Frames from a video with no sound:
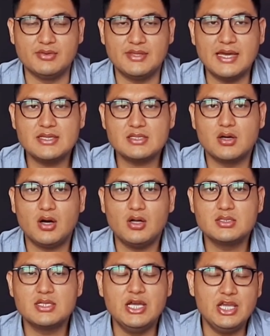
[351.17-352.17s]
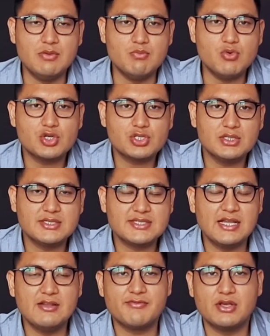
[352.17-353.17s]
That is called emotional
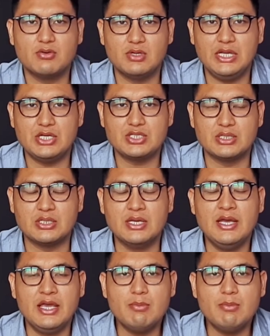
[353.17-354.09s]
self-regulation.